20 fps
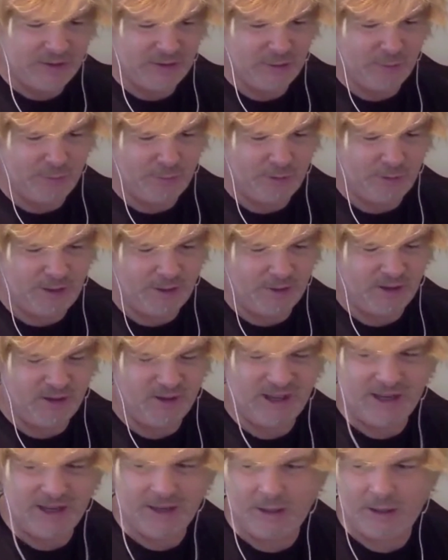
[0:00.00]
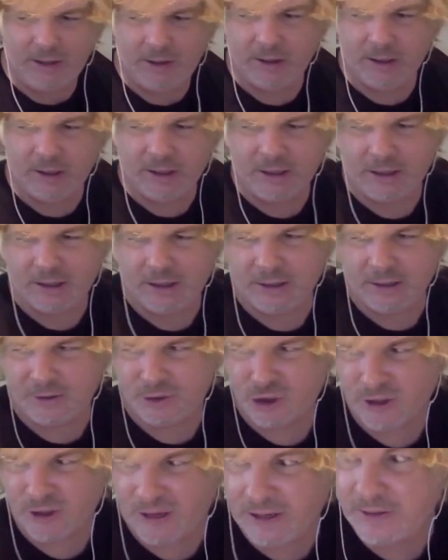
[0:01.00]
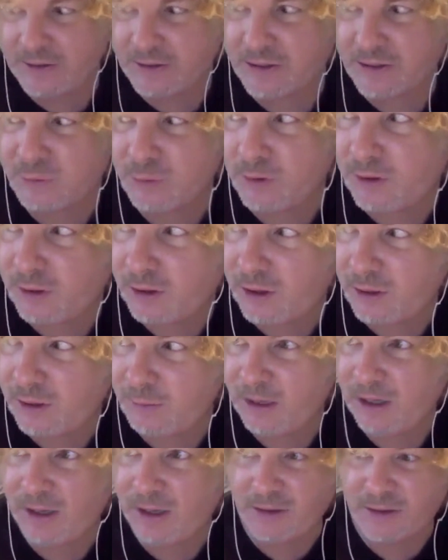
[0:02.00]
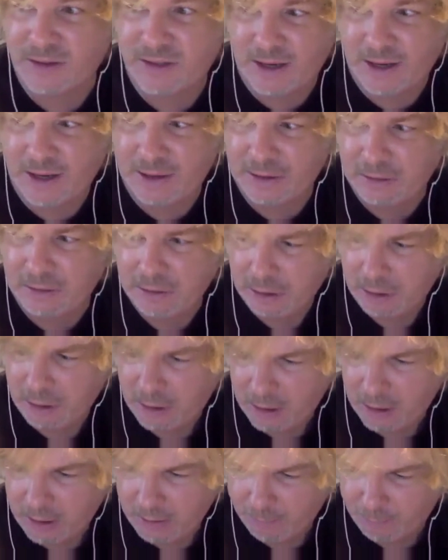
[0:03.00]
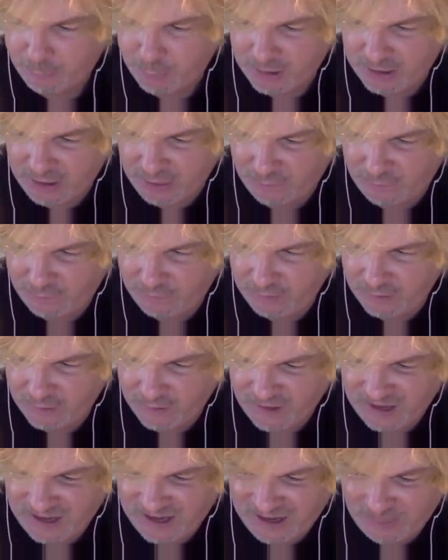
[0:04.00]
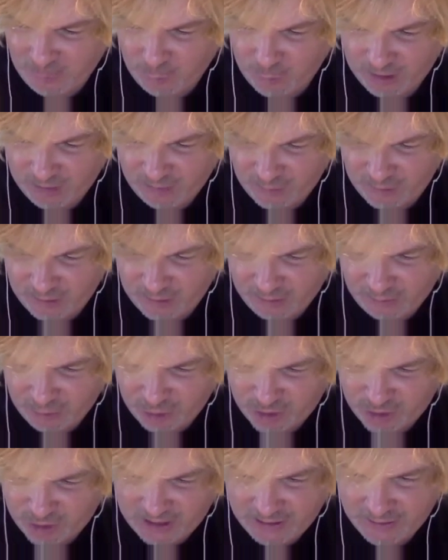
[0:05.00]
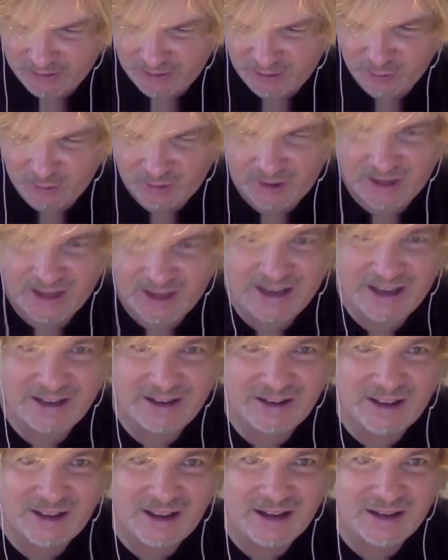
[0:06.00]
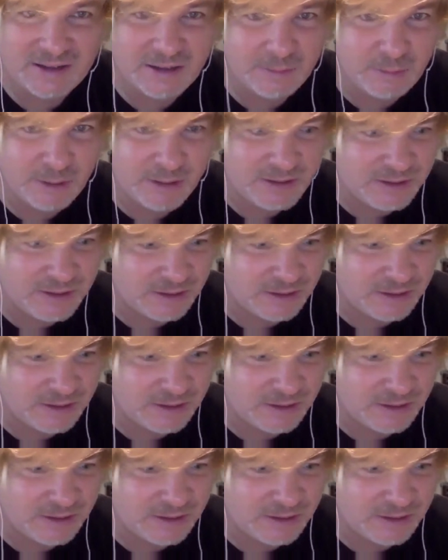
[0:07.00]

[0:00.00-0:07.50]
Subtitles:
superhero lady a chance with the gimmick and the title, but I feel that whatever they were trying to do with that hasn't been